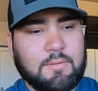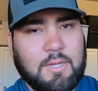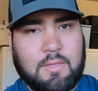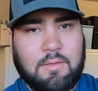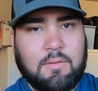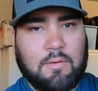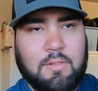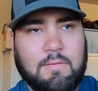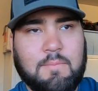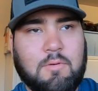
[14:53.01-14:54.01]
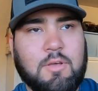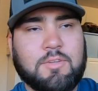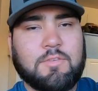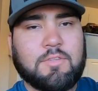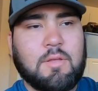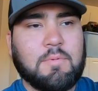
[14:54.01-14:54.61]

You know, you can leave me questions down